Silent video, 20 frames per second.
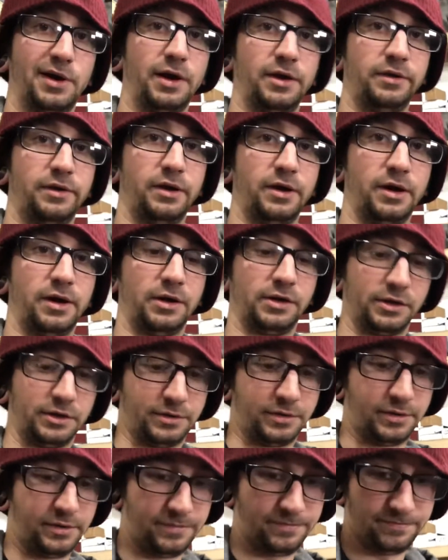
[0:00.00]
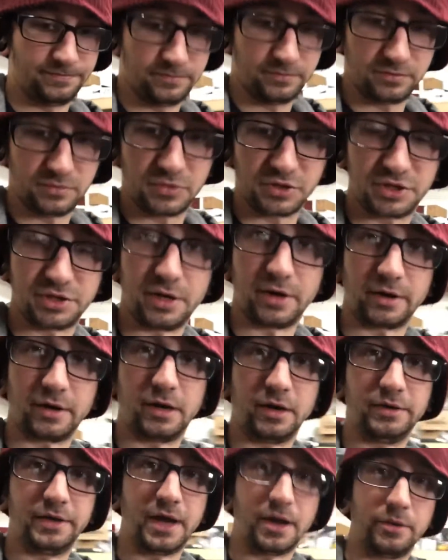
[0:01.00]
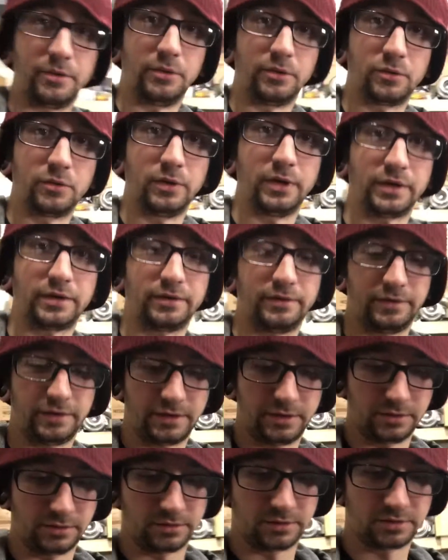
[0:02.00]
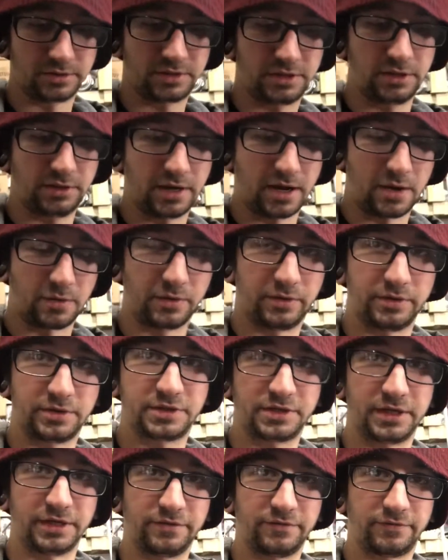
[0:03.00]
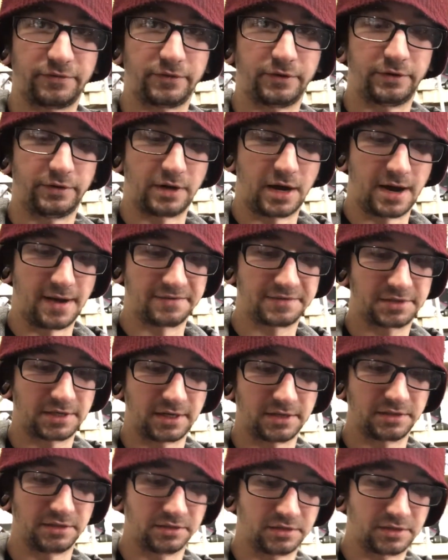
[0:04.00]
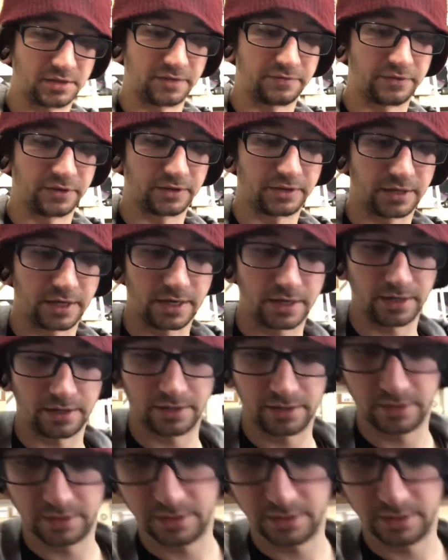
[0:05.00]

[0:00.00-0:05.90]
ahead and snug it all down real quick and then see how we're sitting for offsets and stuff like that,